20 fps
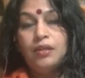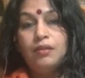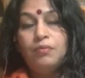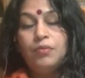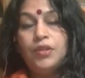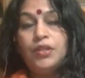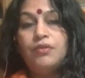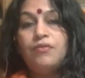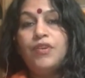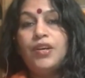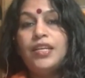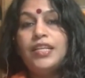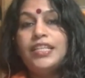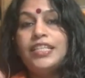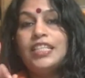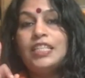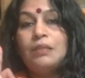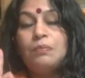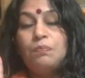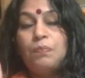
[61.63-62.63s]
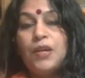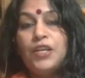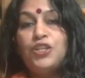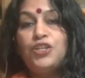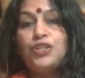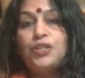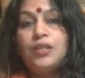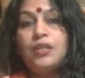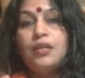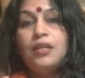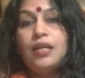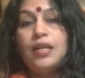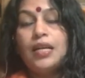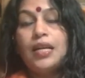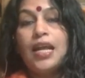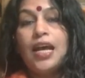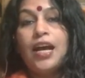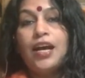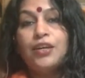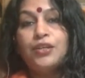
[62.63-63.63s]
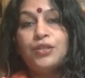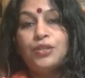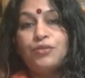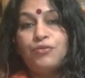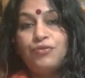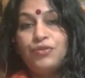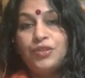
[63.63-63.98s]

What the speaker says: but a very special class of